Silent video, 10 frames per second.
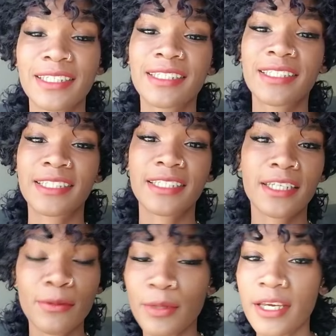It's
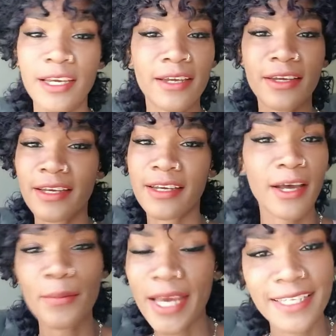going to be
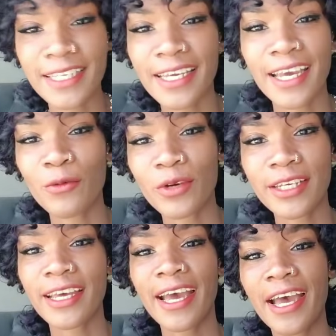amazing, and we're
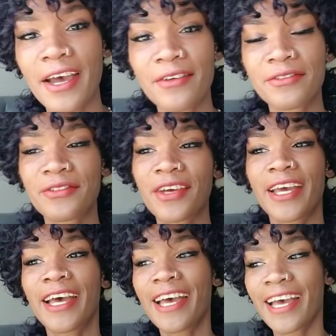going to have
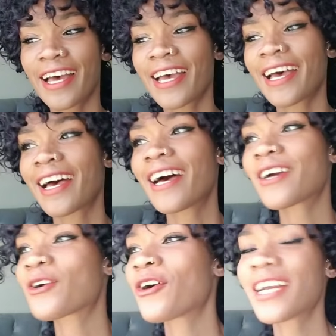
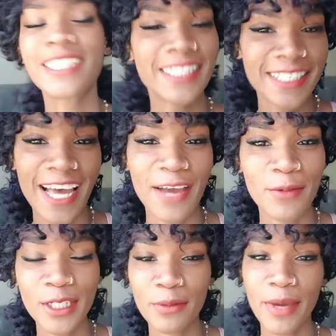a gorgeous
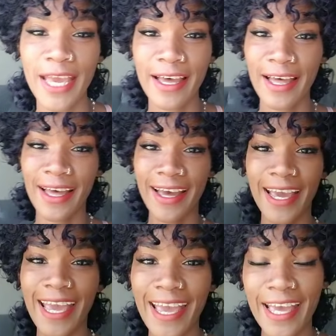time in Jamaica
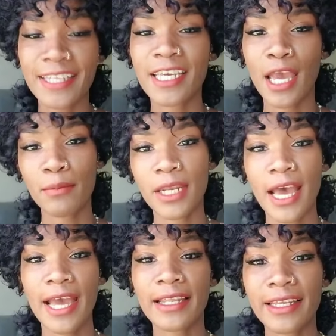and Cayman
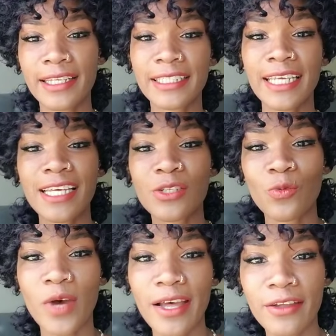Islands as
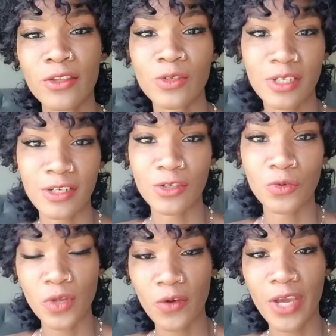well. Those are the
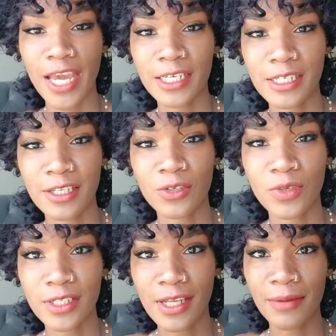two locations
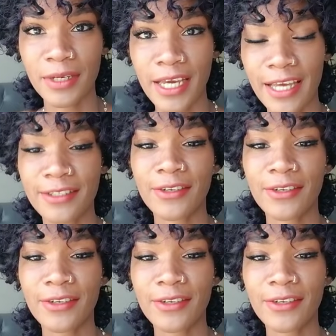we're stopping at.